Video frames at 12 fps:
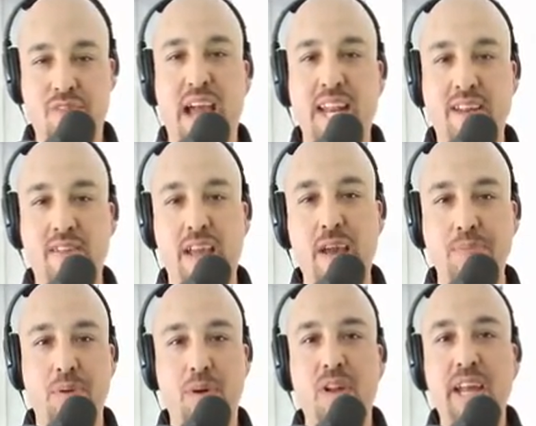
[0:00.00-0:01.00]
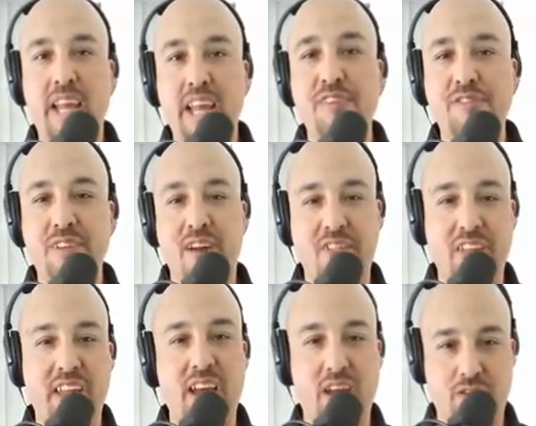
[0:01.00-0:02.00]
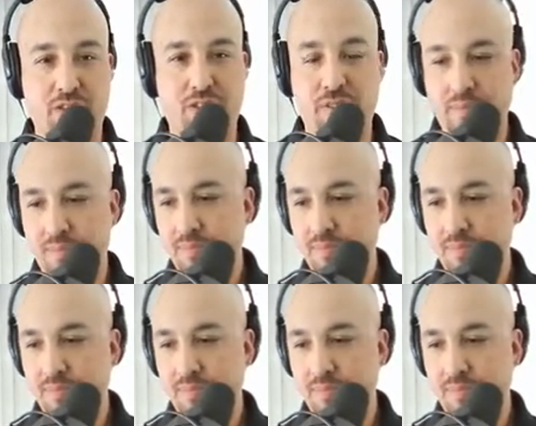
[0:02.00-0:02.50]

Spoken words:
that example, if nothing else.